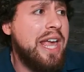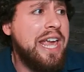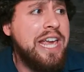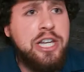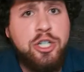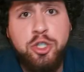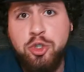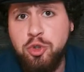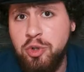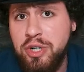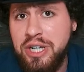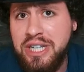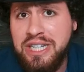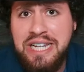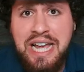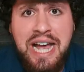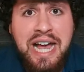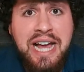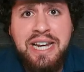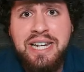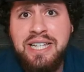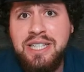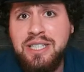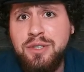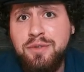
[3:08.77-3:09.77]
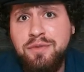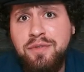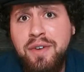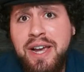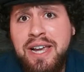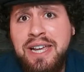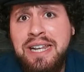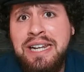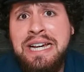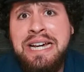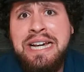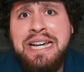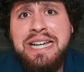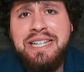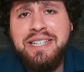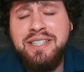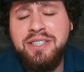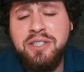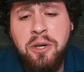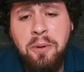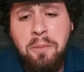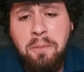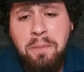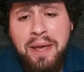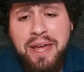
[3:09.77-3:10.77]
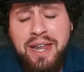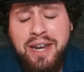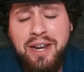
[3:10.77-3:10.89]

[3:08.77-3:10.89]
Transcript: Adrian Yanez fight is competitive.